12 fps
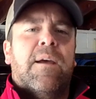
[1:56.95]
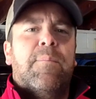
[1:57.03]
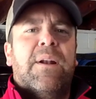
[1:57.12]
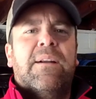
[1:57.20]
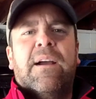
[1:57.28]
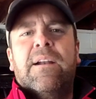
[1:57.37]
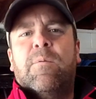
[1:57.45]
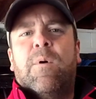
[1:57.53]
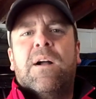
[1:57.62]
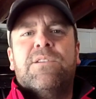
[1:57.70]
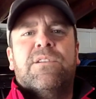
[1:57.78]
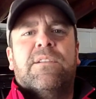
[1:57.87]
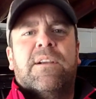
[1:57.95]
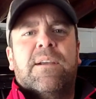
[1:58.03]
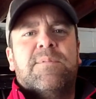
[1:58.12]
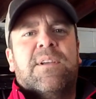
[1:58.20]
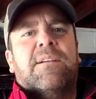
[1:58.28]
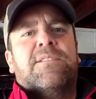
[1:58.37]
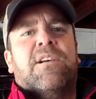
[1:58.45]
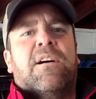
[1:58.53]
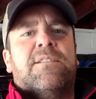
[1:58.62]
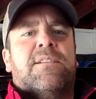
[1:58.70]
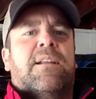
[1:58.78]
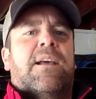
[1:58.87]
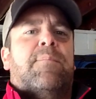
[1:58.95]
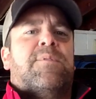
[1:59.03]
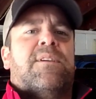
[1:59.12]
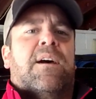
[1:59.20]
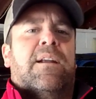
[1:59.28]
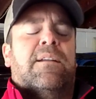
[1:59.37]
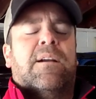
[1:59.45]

I've been kind of watching the Gibson exhaust on Amazon